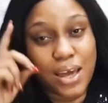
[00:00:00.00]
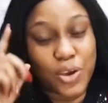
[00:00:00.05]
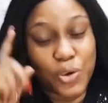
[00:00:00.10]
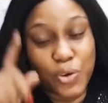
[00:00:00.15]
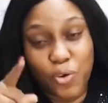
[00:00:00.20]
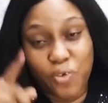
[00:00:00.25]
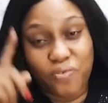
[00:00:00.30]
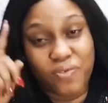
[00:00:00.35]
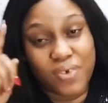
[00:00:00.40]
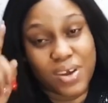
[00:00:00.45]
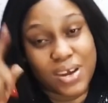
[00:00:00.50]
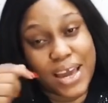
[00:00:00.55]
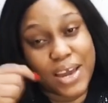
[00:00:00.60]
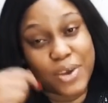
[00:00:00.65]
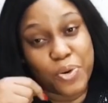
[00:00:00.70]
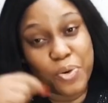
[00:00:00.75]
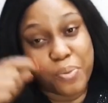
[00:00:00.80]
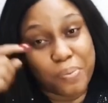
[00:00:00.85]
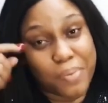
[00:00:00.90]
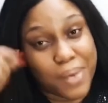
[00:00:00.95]
your father
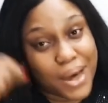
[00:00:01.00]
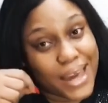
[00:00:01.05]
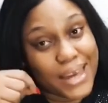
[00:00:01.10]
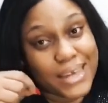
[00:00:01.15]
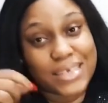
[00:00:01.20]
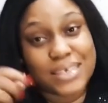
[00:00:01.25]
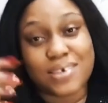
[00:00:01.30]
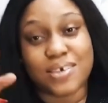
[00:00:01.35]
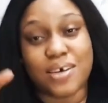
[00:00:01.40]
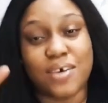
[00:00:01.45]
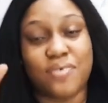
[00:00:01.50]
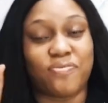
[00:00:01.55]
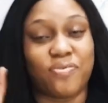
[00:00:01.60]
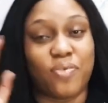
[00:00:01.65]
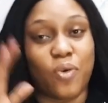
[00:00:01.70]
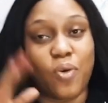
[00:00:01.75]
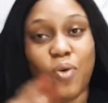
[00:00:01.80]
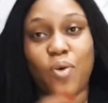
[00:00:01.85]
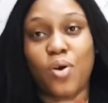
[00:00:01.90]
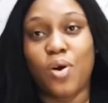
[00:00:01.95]
in your mind
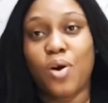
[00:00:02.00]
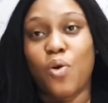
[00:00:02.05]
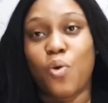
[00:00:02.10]
for